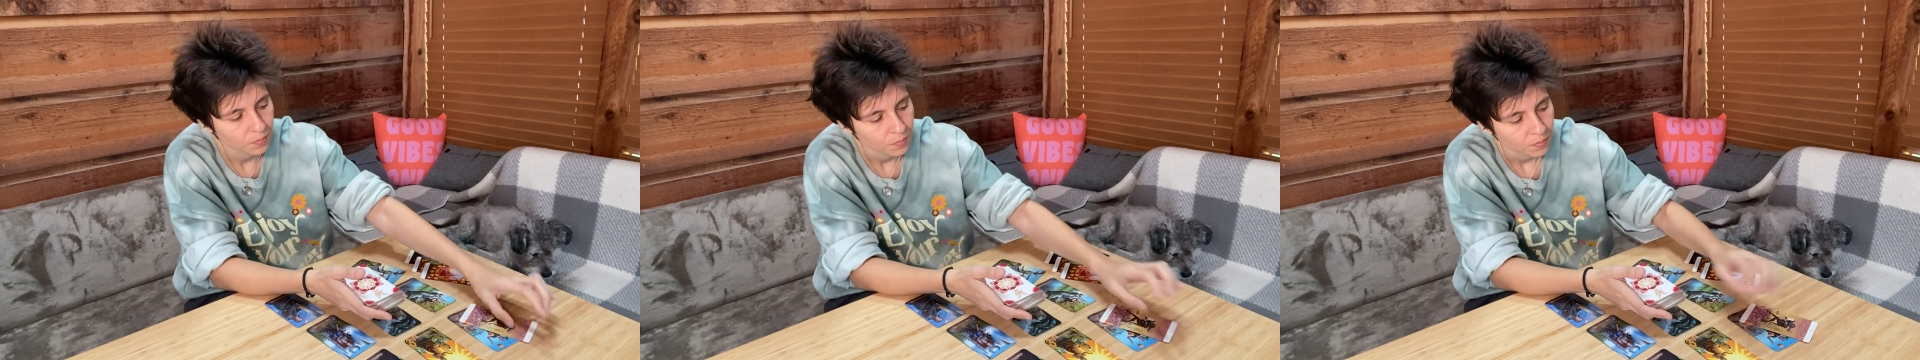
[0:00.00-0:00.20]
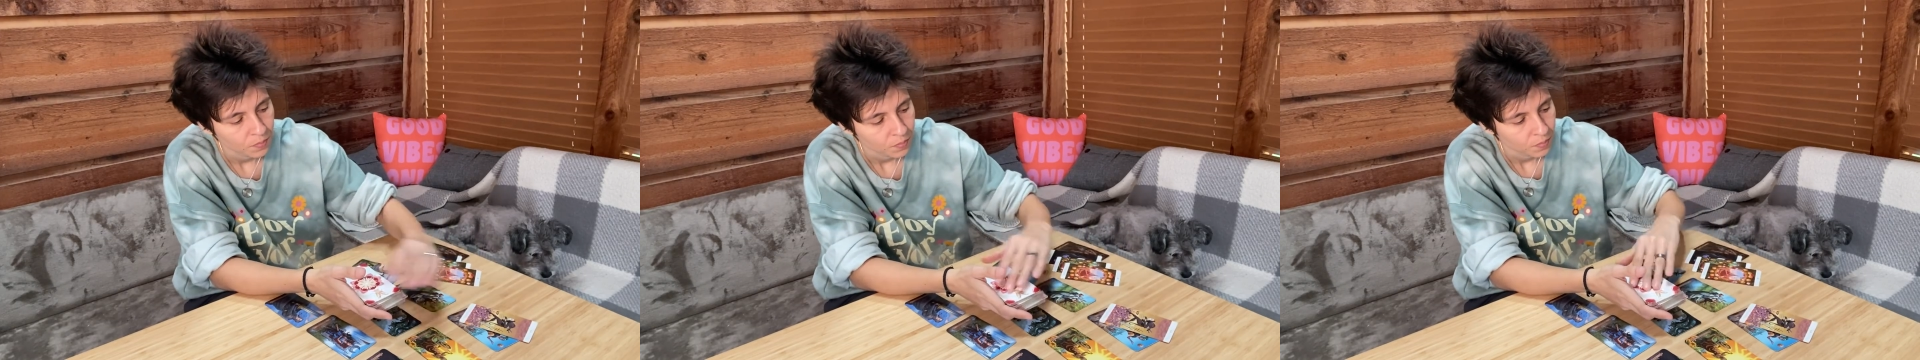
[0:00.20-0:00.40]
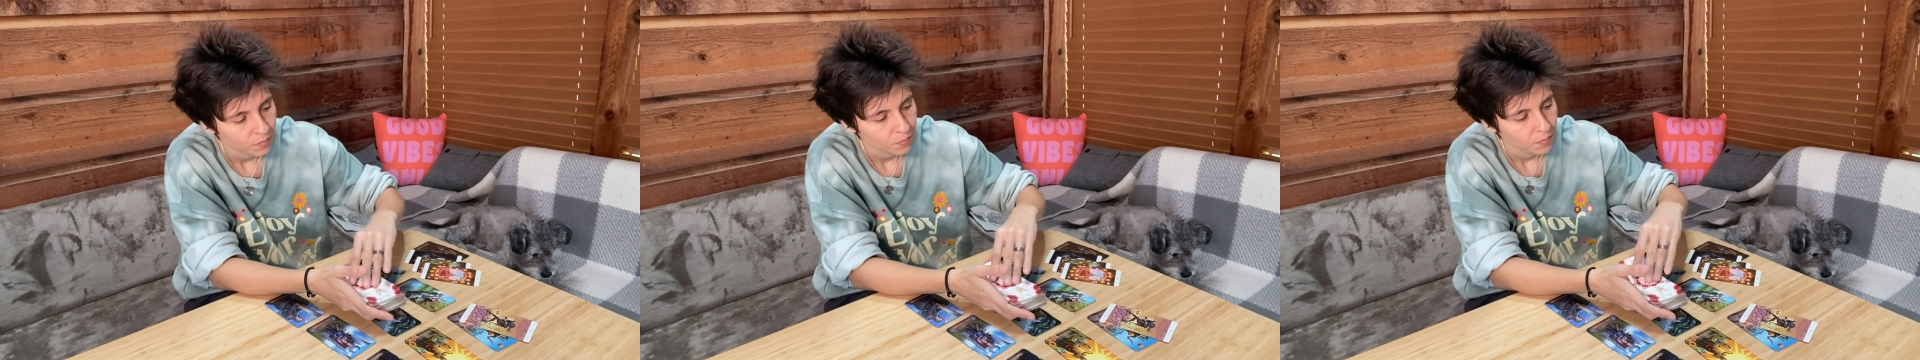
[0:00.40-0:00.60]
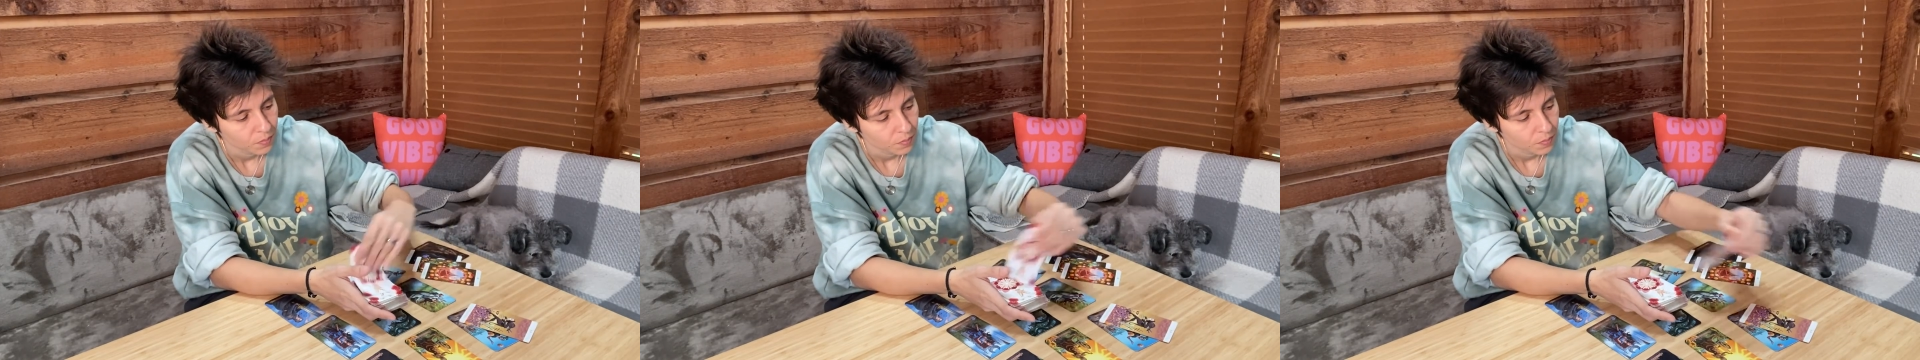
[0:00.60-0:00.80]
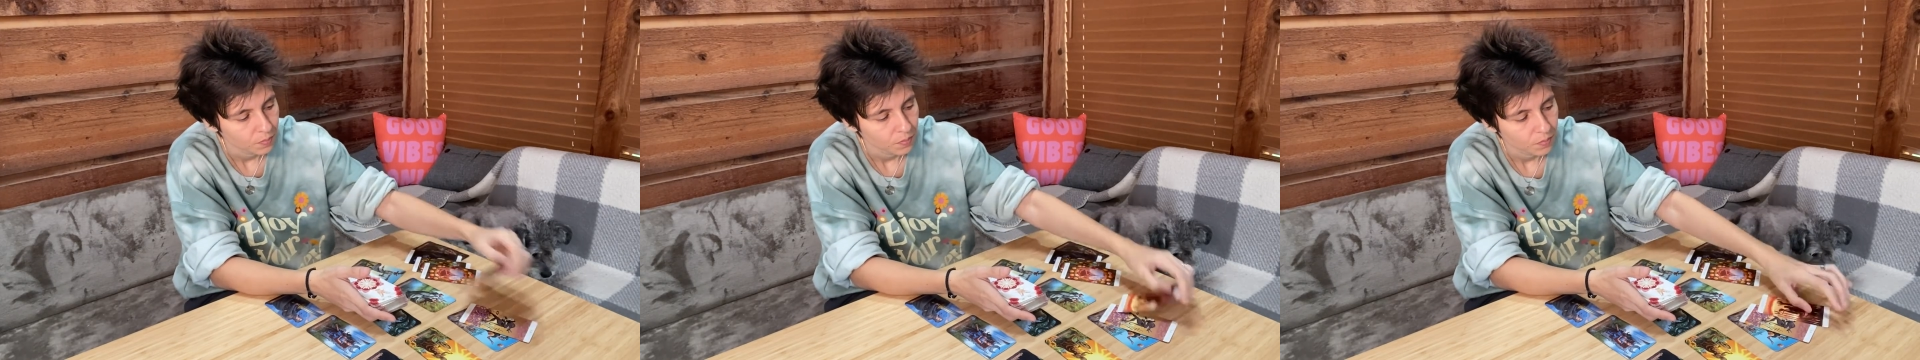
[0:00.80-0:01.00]

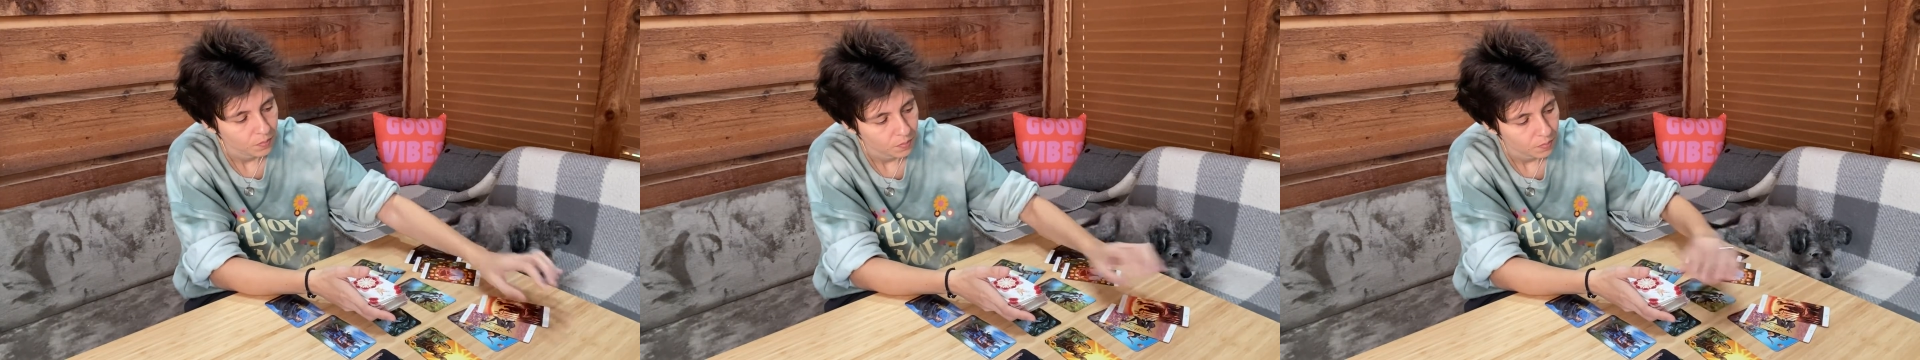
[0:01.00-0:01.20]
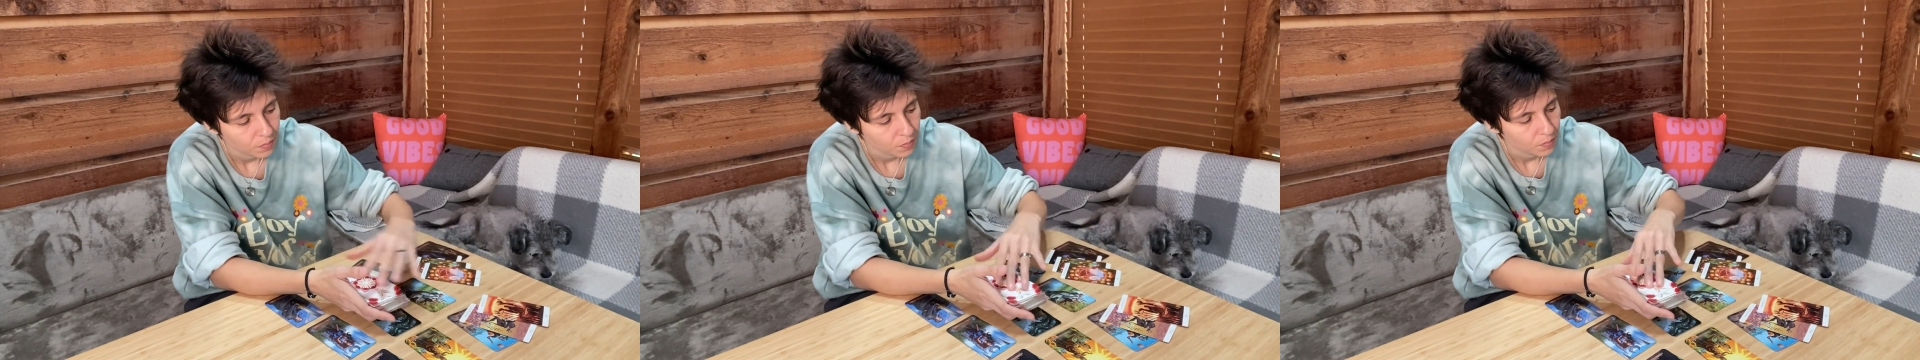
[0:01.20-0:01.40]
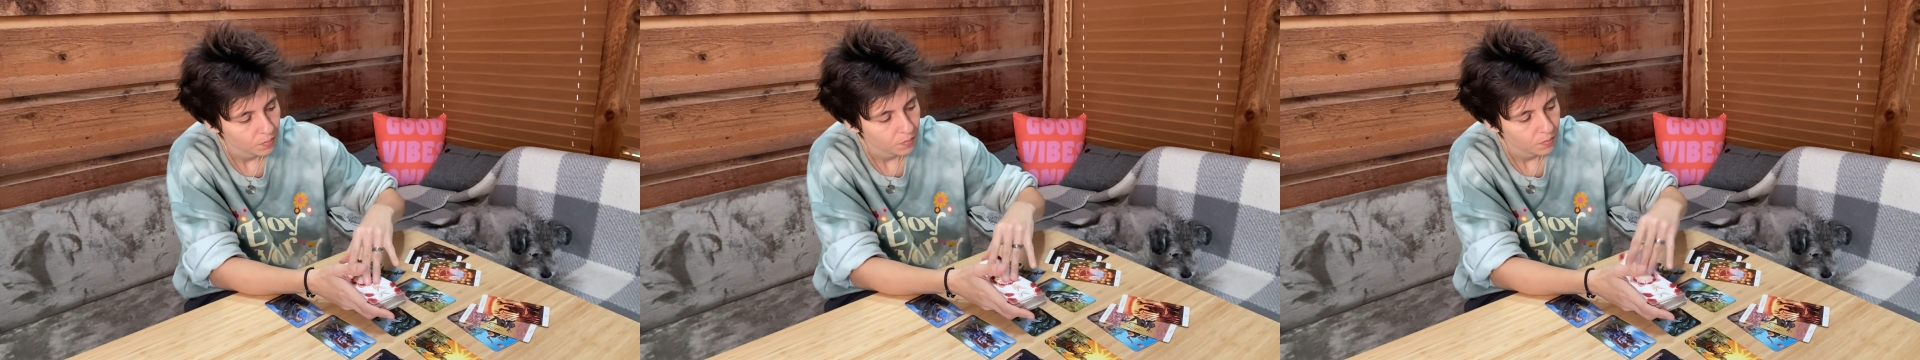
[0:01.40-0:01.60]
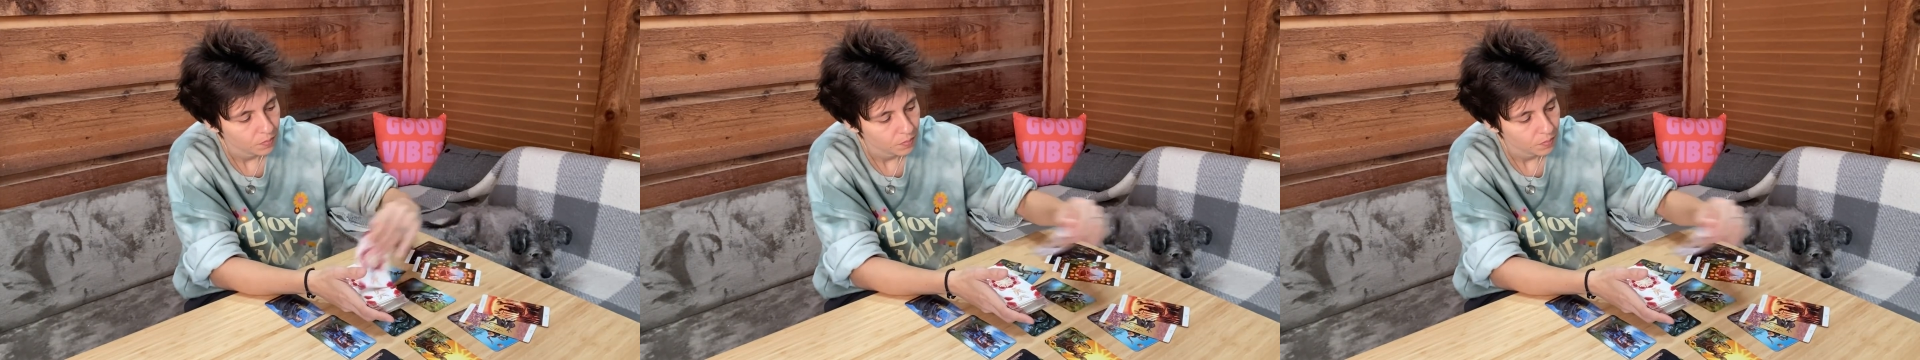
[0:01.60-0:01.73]
Nobody speaks.